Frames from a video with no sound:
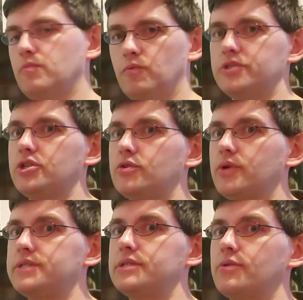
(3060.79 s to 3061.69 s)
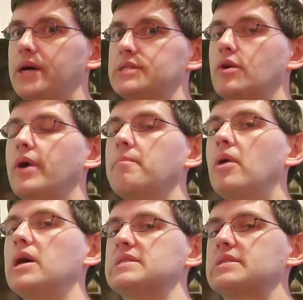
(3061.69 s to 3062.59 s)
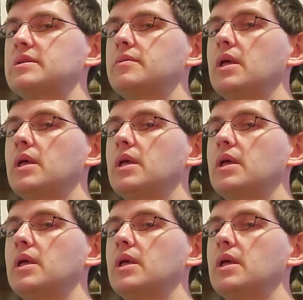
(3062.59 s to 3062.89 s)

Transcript: which increases your odds of going bust.